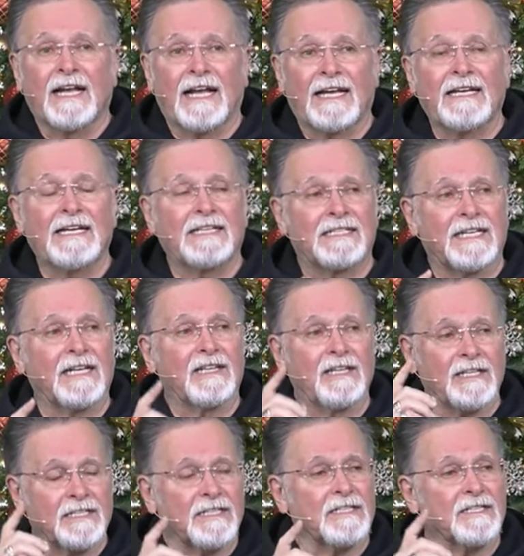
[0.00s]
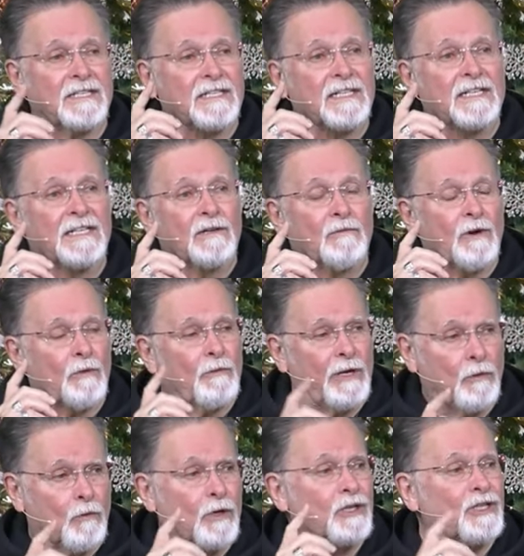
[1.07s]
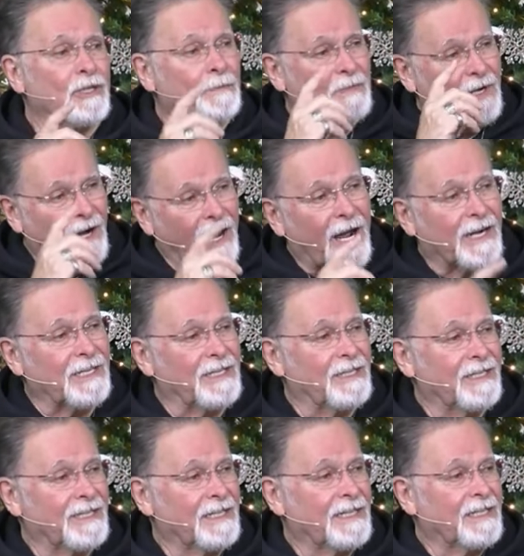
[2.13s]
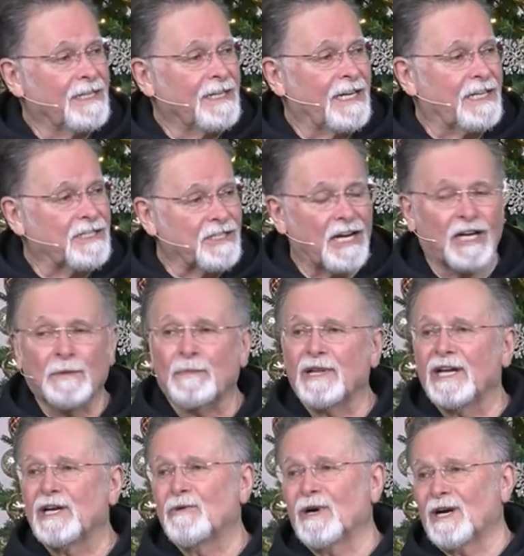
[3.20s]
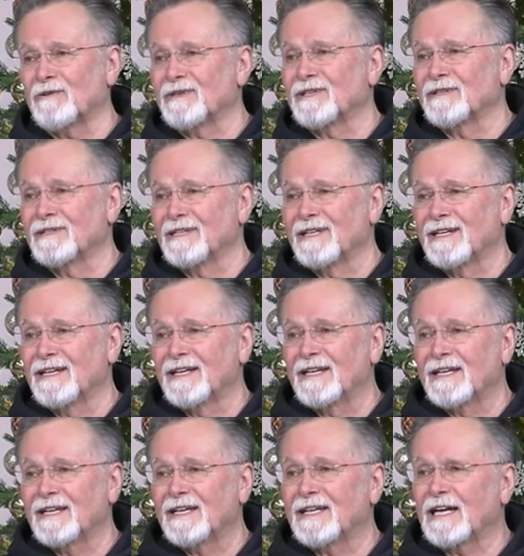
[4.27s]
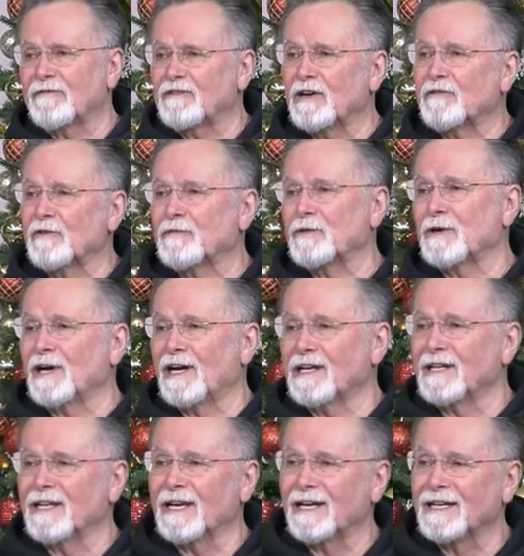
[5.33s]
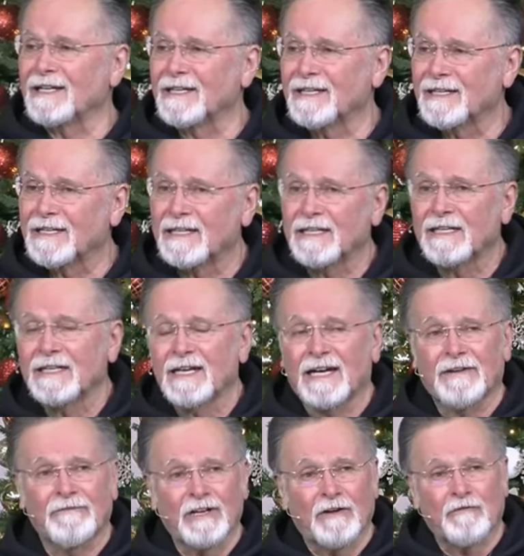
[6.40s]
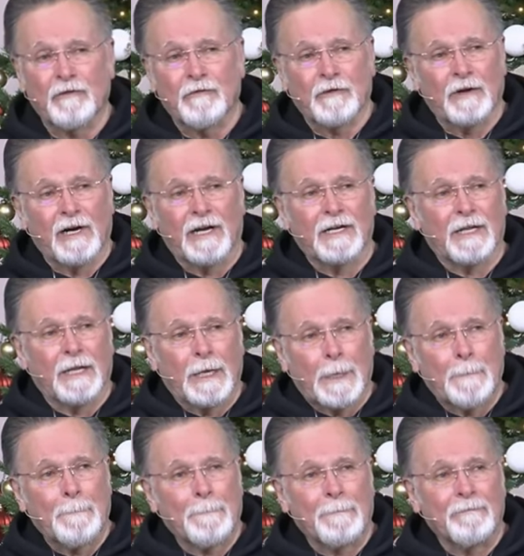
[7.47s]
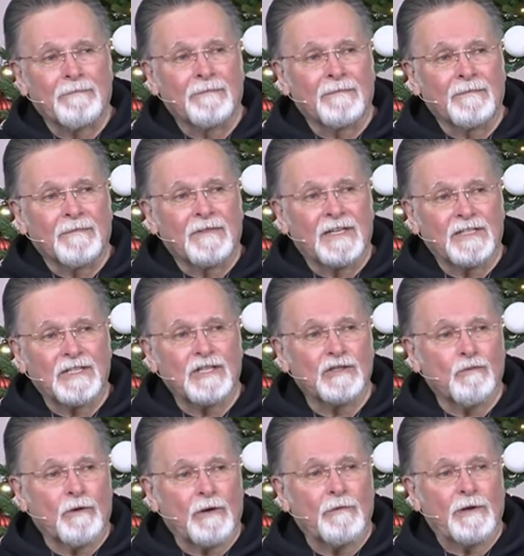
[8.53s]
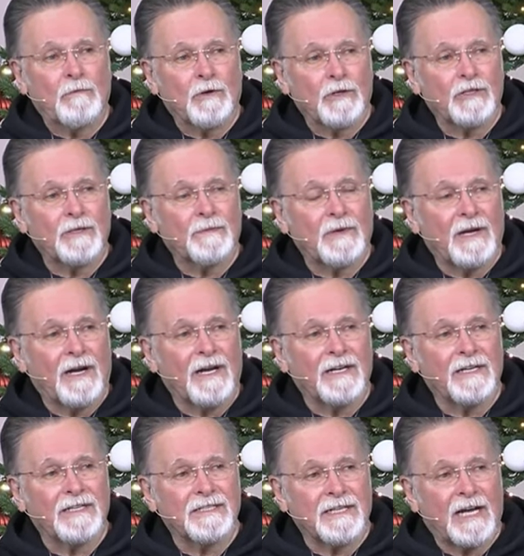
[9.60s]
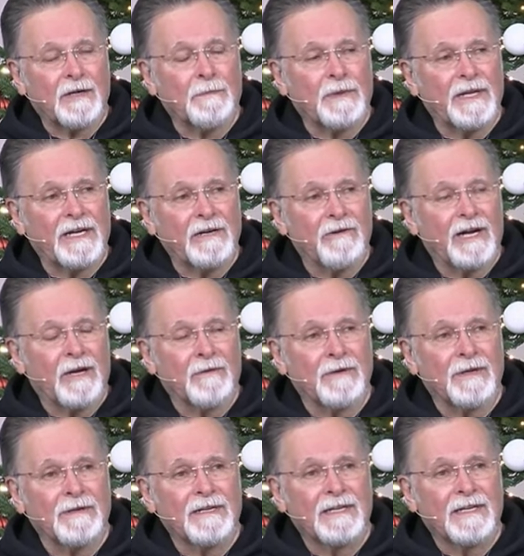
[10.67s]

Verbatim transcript: And he said, This is where we worship God, it's not a playground. And I've never forgotten that. I've never forgotten that. This is where we worship God. It's not a playground.